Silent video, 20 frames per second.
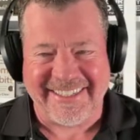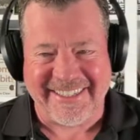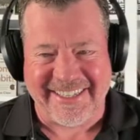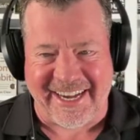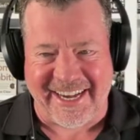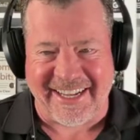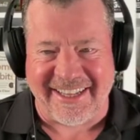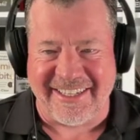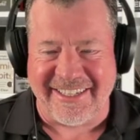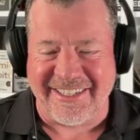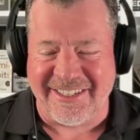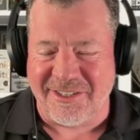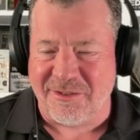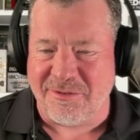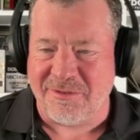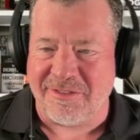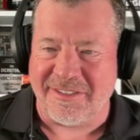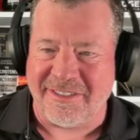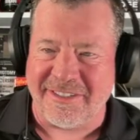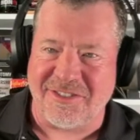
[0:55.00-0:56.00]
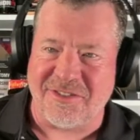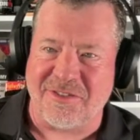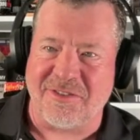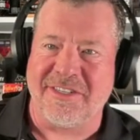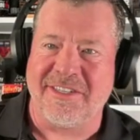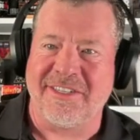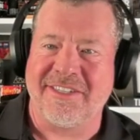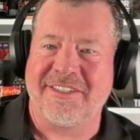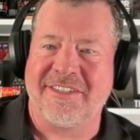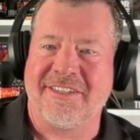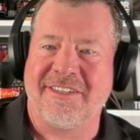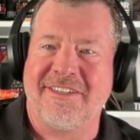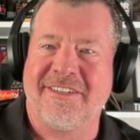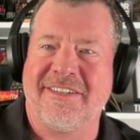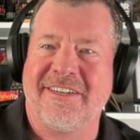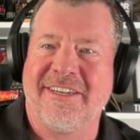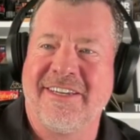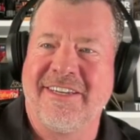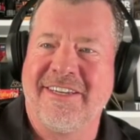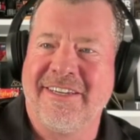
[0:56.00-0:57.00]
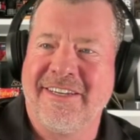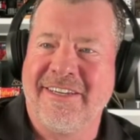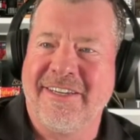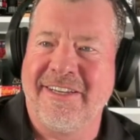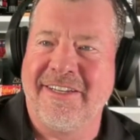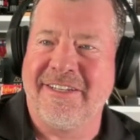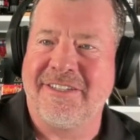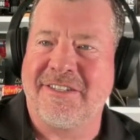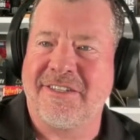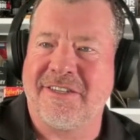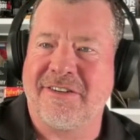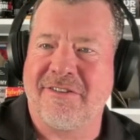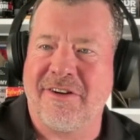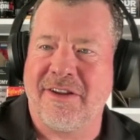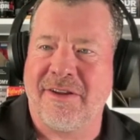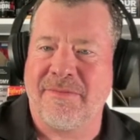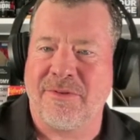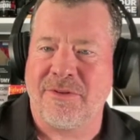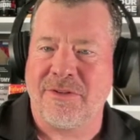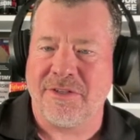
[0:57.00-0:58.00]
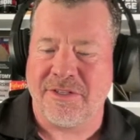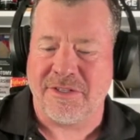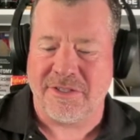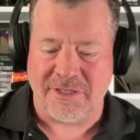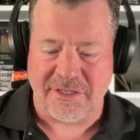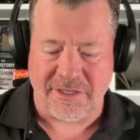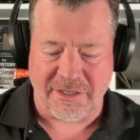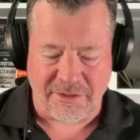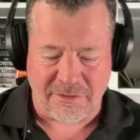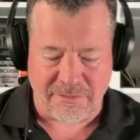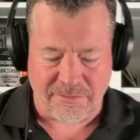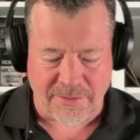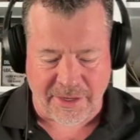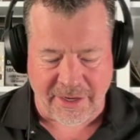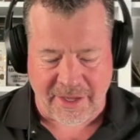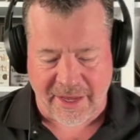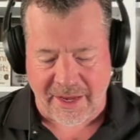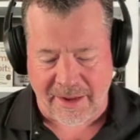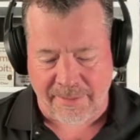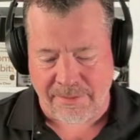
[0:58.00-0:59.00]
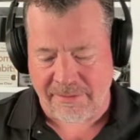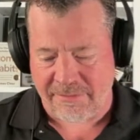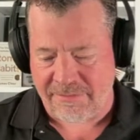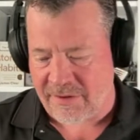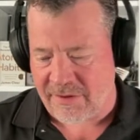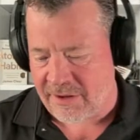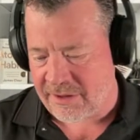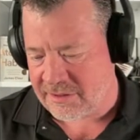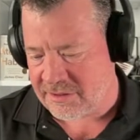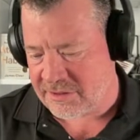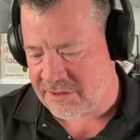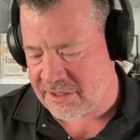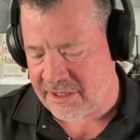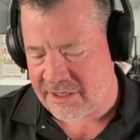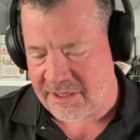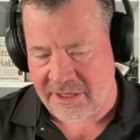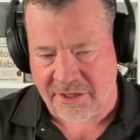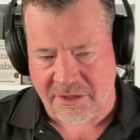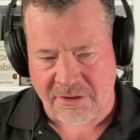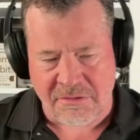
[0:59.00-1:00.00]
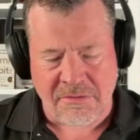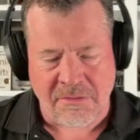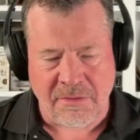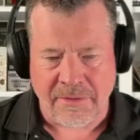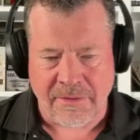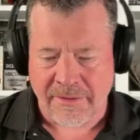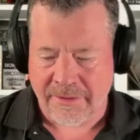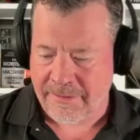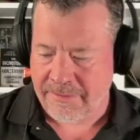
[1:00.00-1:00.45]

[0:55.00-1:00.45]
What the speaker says: Kaylin Newton joined us on Instagram. Good to see you, buddy. Happy Father's Day to you.